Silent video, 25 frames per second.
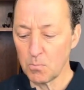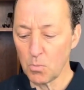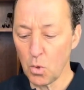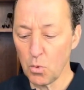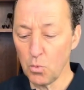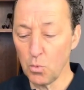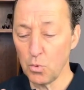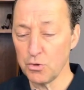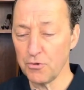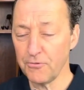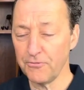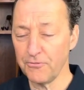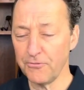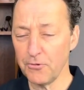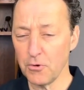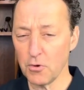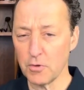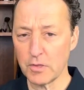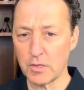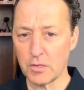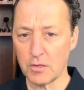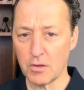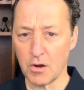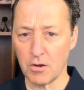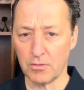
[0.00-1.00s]
when you
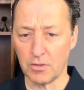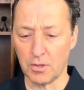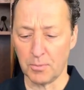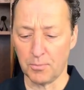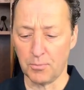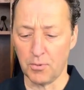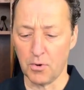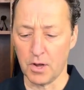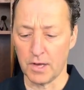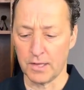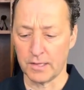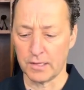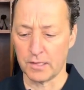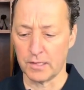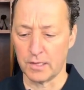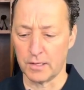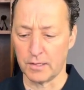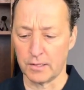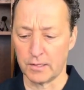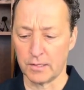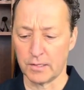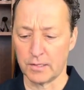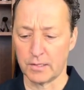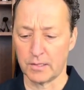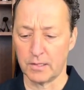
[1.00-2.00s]
first start the
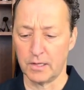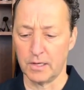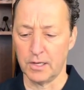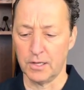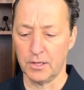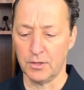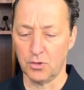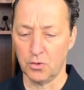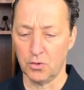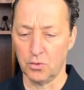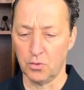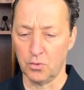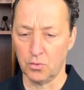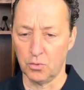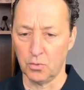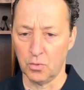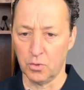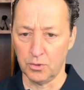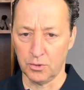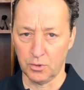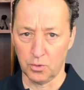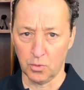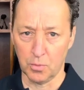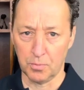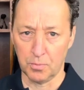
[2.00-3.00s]
process and
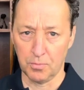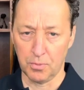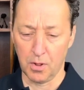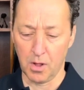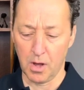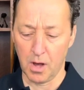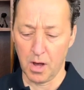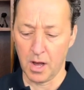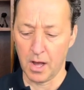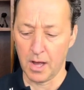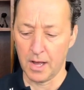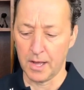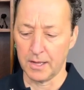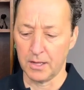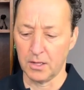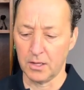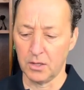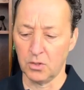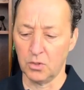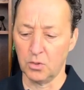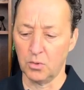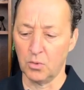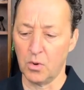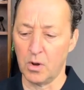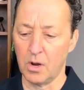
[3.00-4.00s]
you apply,
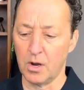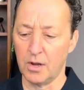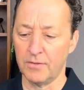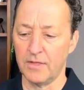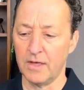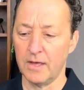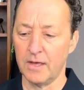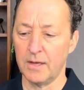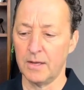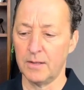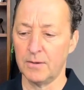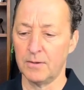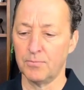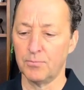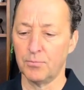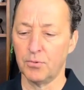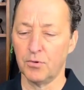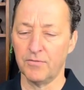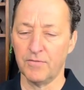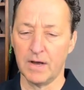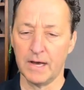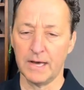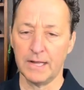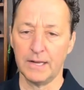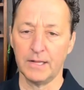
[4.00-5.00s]
you are then
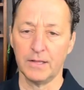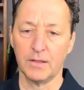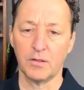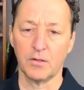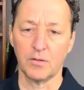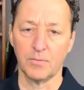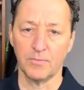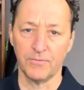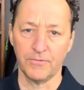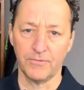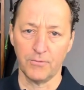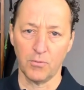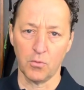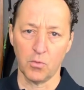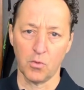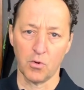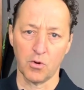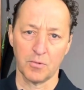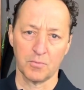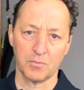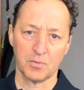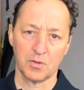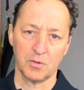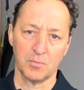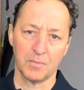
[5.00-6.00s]
provided some
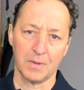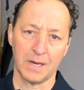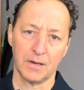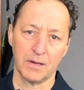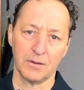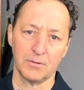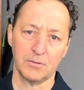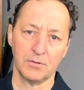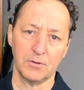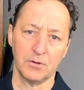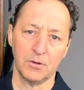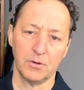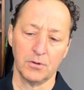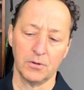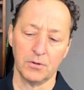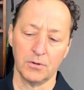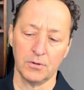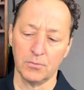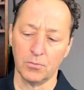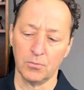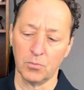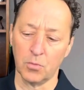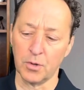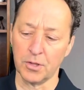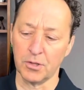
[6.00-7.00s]
forms about
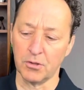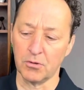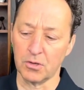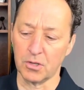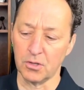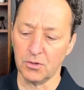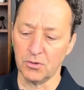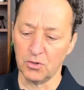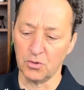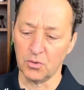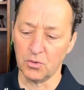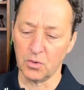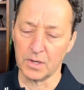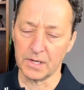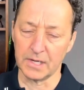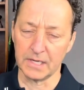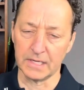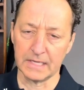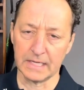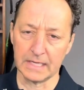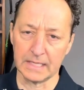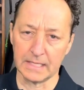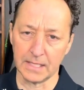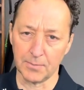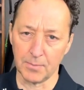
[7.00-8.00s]
what you can do on a
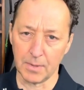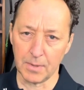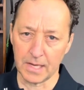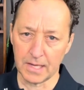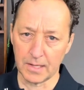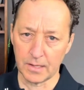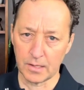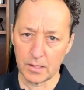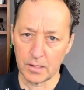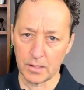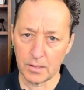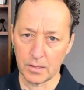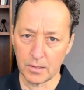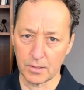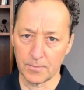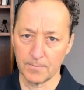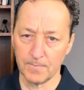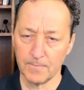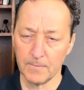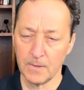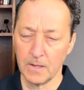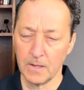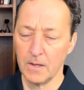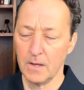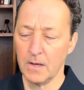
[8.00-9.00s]
daily basis
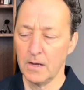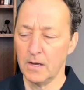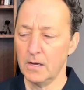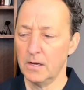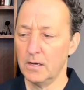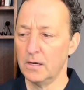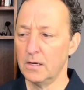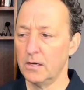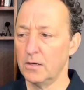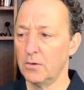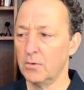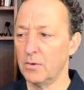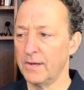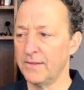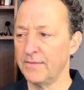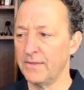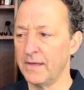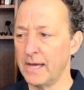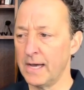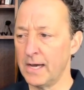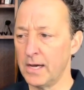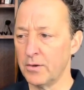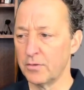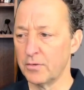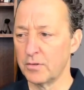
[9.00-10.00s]
around the
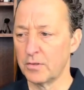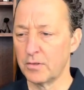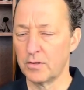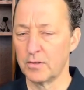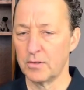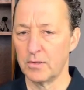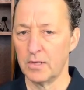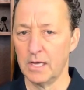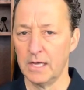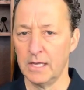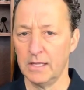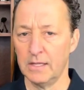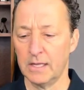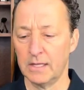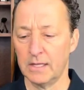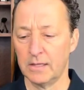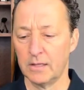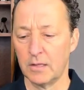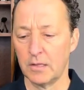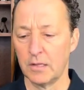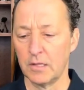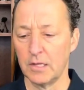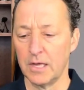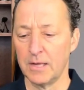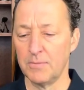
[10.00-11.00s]
house. And at the
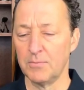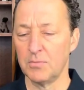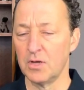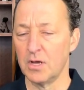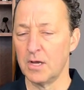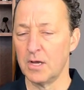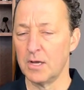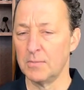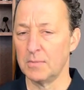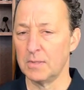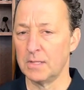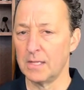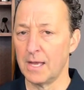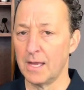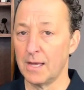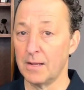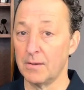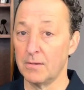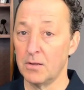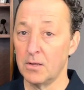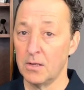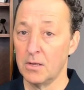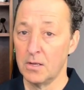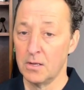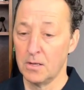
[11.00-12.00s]
same time, in that
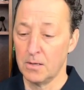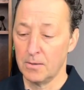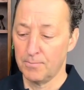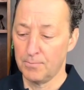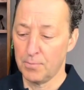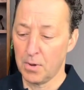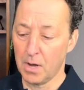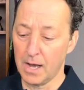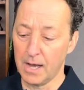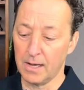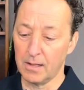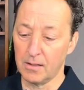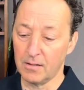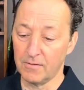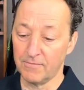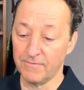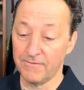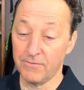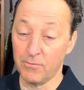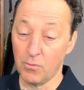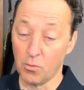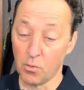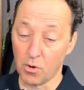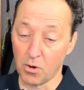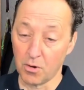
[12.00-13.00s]
pile of
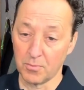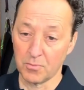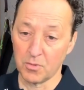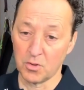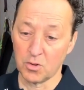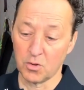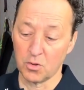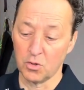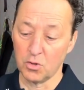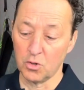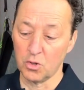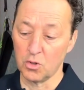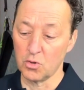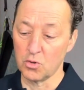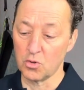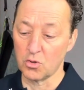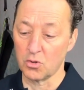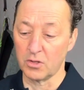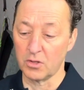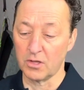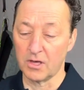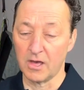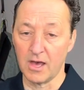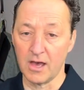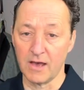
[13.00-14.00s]
forms, you
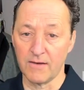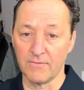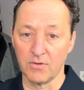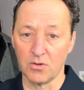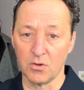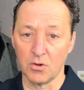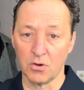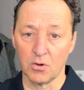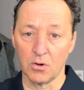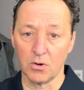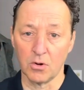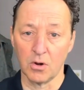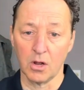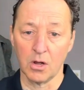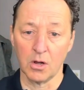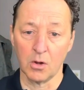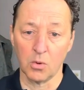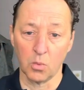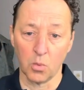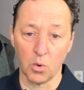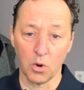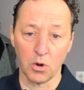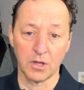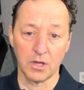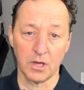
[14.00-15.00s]
usually have your
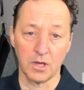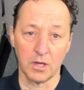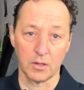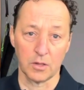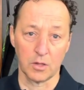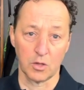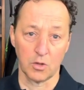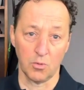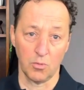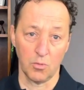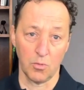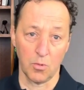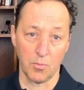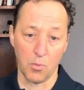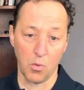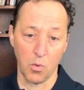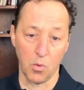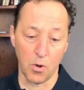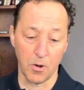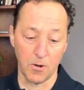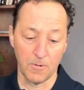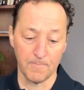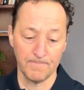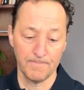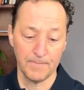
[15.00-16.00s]
work history
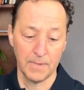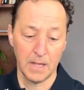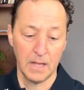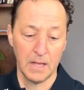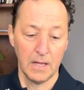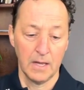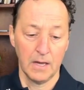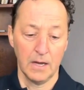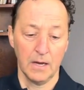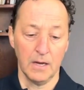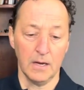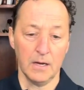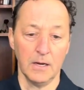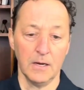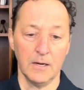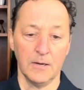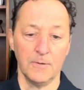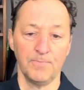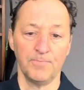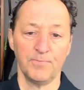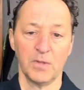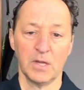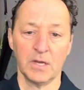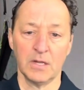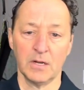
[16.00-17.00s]
report.
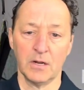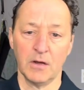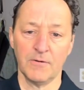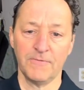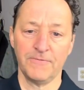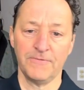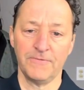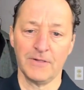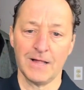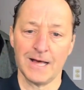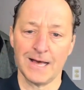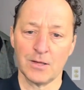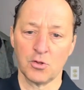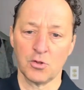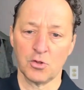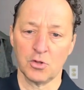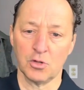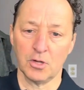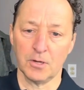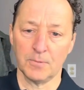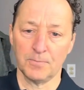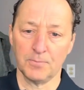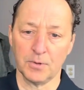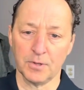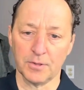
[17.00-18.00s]
And I'll flash it
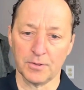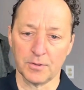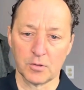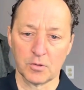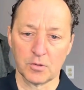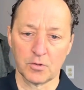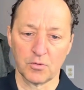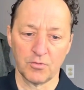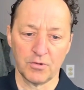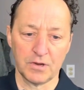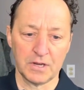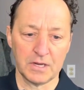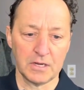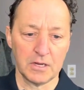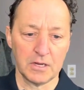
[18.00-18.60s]
up on the screen